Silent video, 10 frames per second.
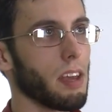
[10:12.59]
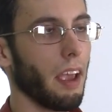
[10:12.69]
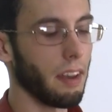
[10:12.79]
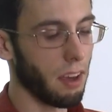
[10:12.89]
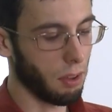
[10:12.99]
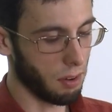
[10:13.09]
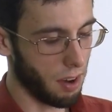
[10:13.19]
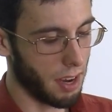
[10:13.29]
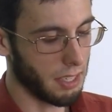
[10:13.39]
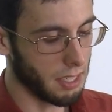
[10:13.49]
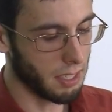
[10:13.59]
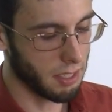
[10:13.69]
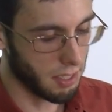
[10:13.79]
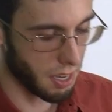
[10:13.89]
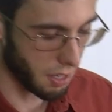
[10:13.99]
another idea
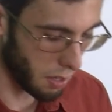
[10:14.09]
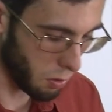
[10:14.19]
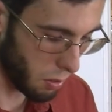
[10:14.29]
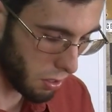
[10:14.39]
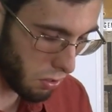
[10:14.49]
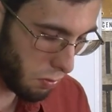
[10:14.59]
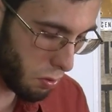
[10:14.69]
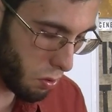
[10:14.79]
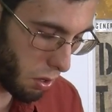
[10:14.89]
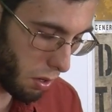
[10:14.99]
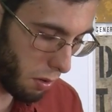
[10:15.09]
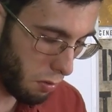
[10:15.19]
is that it was for